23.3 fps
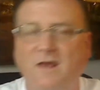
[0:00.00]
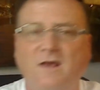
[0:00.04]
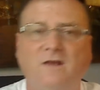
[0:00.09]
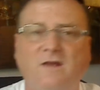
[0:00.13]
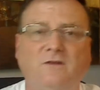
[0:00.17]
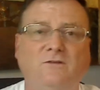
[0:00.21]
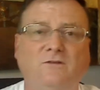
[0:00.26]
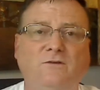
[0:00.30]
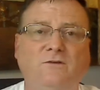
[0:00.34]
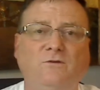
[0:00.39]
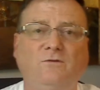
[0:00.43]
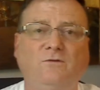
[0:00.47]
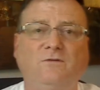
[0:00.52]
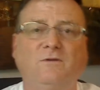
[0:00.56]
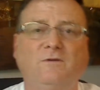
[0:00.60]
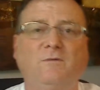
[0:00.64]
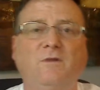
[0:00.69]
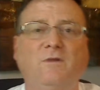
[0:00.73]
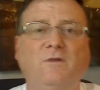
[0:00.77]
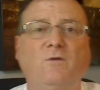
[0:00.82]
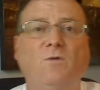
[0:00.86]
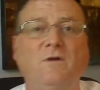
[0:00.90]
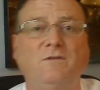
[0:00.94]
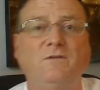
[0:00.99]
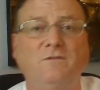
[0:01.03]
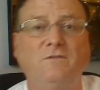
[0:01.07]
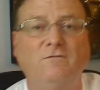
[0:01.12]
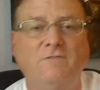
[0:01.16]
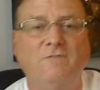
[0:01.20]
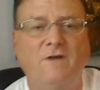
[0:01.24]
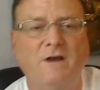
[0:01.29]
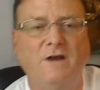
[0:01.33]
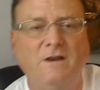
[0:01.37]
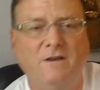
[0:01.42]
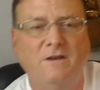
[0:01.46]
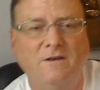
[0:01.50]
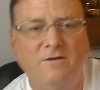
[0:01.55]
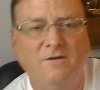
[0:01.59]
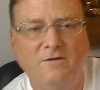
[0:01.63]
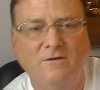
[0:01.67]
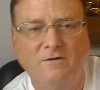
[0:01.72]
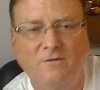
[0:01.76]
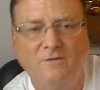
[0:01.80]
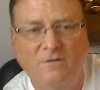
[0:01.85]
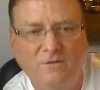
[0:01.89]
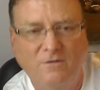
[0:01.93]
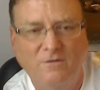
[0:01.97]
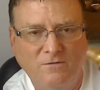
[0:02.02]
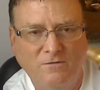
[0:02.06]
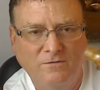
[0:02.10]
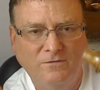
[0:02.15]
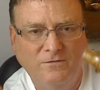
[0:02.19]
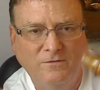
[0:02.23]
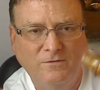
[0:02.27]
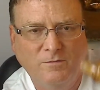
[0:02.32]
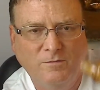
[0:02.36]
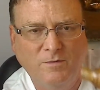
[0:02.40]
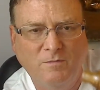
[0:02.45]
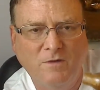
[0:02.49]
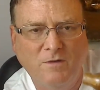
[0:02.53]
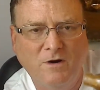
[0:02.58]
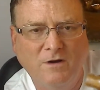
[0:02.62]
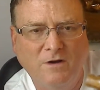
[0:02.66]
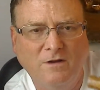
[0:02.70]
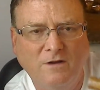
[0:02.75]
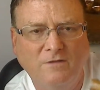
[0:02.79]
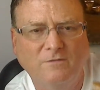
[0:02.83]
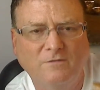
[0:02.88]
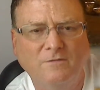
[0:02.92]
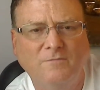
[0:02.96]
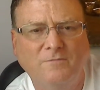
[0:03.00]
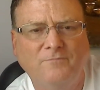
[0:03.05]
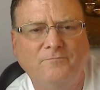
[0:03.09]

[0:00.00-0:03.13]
to some of the ones you find in your local supermarkets.